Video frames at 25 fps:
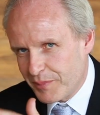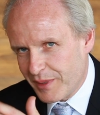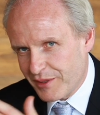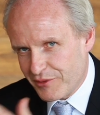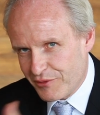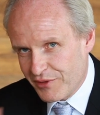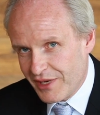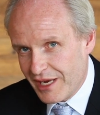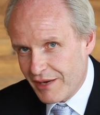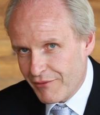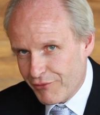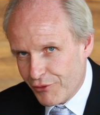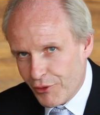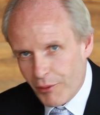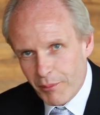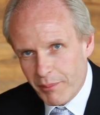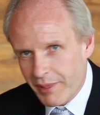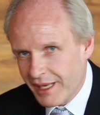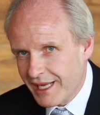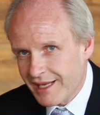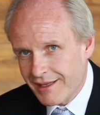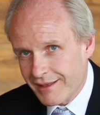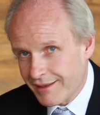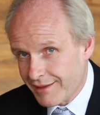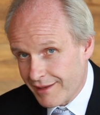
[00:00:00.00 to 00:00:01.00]
perceived
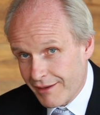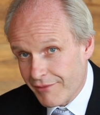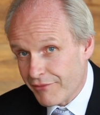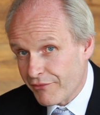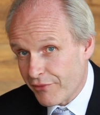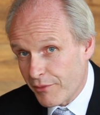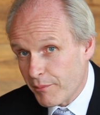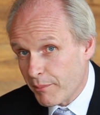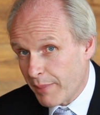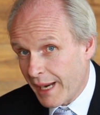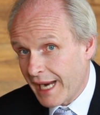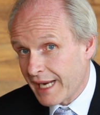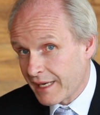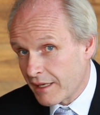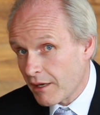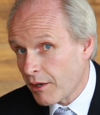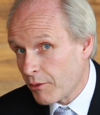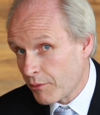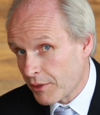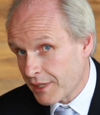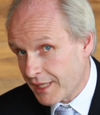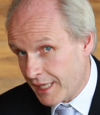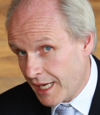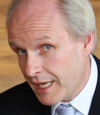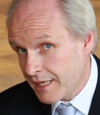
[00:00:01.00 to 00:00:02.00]
completely different by
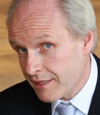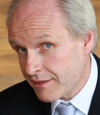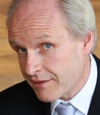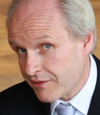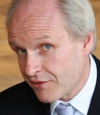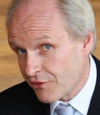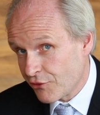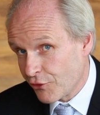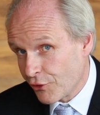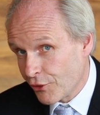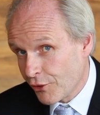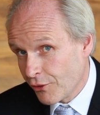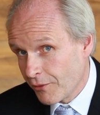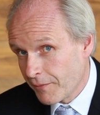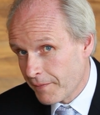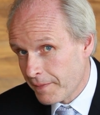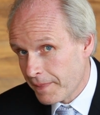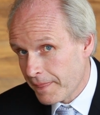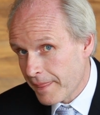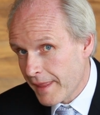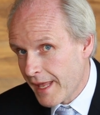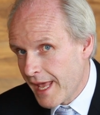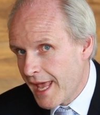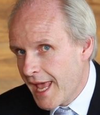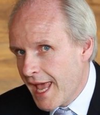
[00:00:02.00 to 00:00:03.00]
our guests, you know.
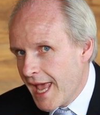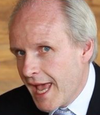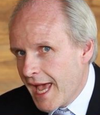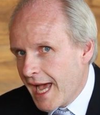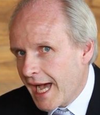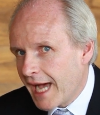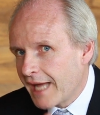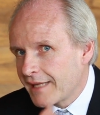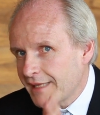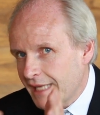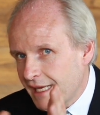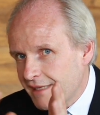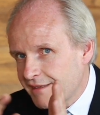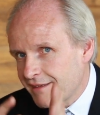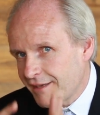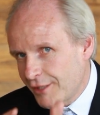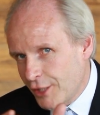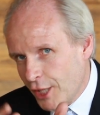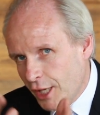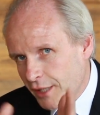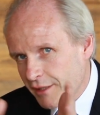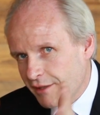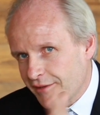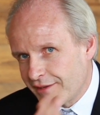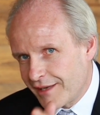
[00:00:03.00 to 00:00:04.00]
And that's
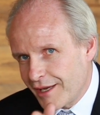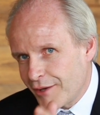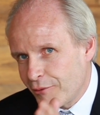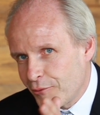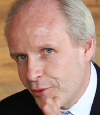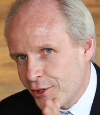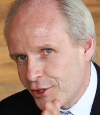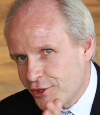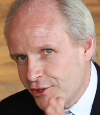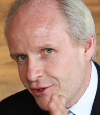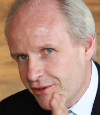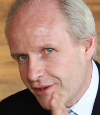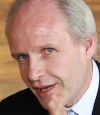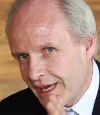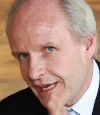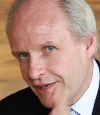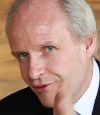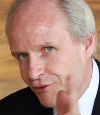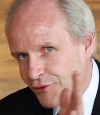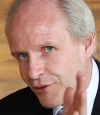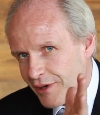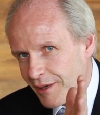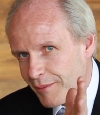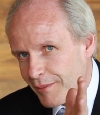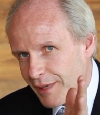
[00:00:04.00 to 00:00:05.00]
another thing which is
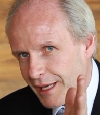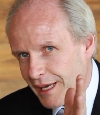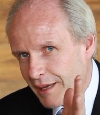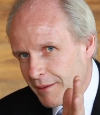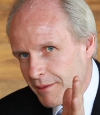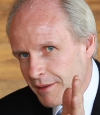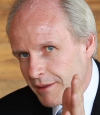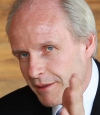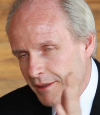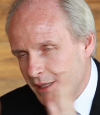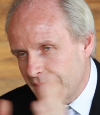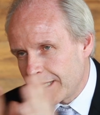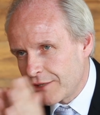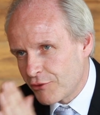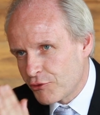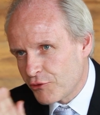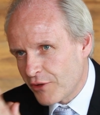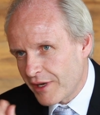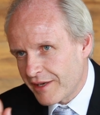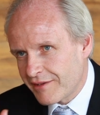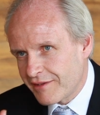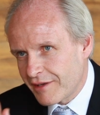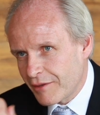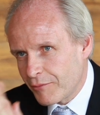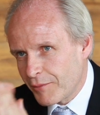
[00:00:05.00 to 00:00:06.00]
extremely
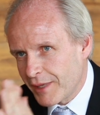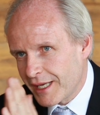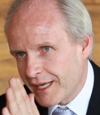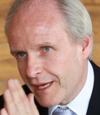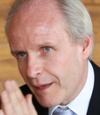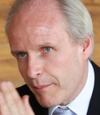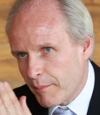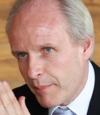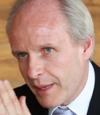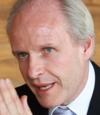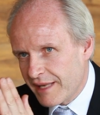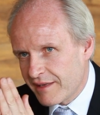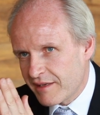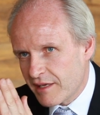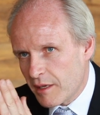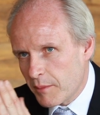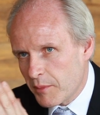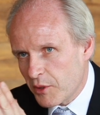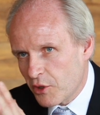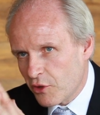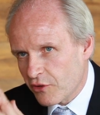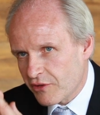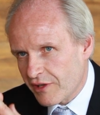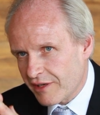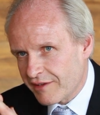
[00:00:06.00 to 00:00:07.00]
interesting with Kempinski,
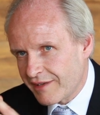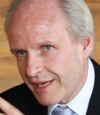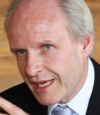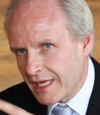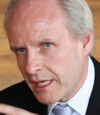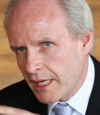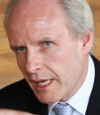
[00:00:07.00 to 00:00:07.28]
because I